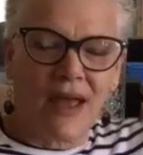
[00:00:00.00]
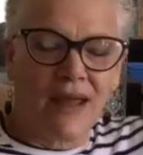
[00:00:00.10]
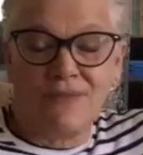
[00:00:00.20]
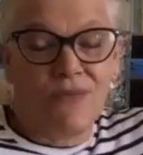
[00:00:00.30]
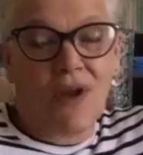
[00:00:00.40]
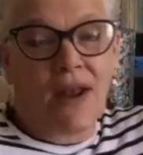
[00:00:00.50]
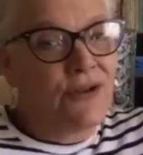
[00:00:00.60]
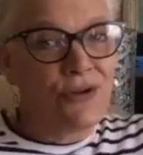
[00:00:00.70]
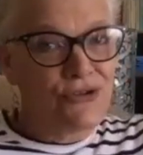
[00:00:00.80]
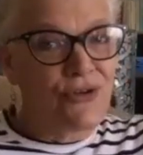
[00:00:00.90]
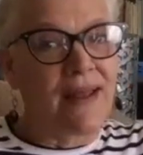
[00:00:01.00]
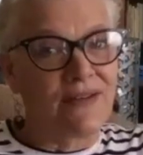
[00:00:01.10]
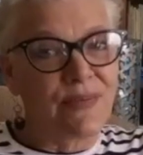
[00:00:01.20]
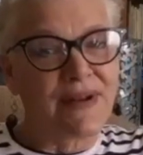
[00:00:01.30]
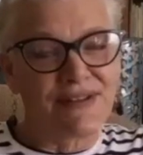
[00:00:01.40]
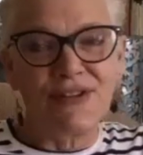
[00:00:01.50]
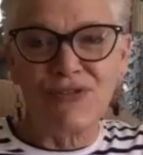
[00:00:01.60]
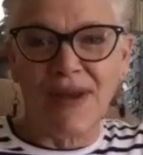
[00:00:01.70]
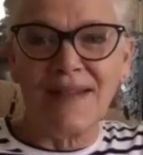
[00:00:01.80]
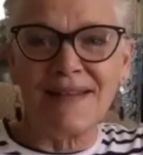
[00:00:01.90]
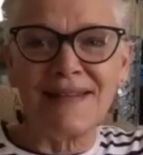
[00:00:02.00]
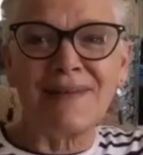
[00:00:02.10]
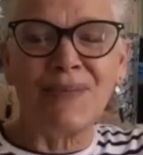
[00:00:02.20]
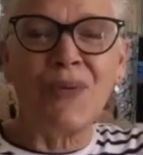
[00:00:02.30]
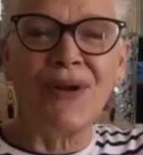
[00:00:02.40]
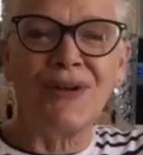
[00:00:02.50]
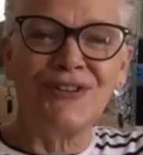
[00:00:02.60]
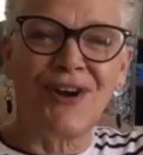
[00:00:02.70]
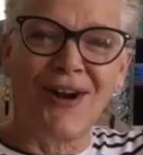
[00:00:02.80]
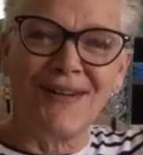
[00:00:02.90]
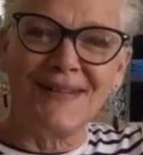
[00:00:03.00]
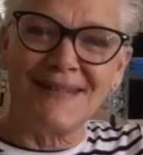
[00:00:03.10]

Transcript: not a new trend, but it's a trend that is important to artists